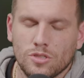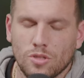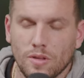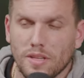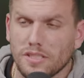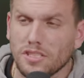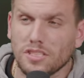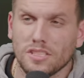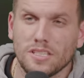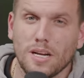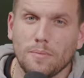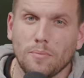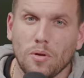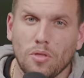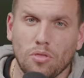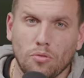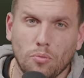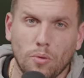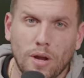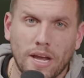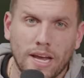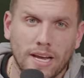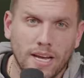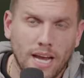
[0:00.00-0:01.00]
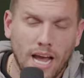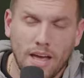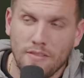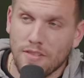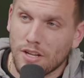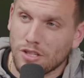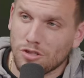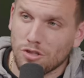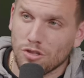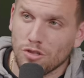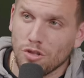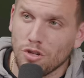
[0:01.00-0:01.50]
So this is number three.
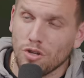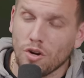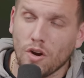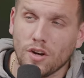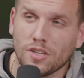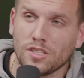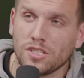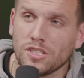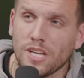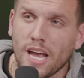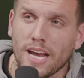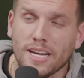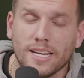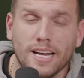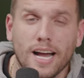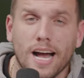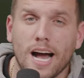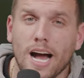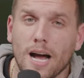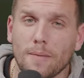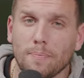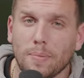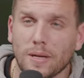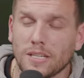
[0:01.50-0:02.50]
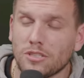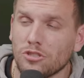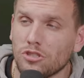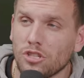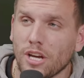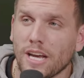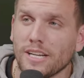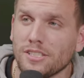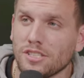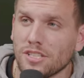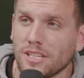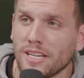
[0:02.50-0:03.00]
This New York State cop is
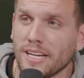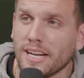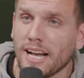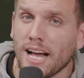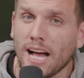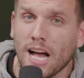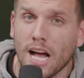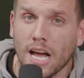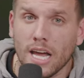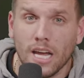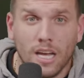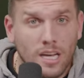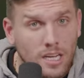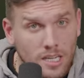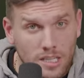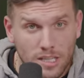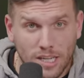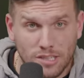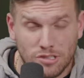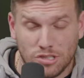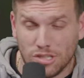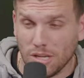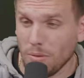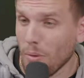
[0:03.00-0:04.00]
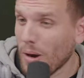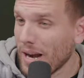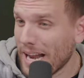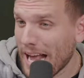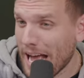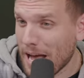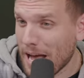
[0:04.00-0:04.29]
chasing a guy. Let's see what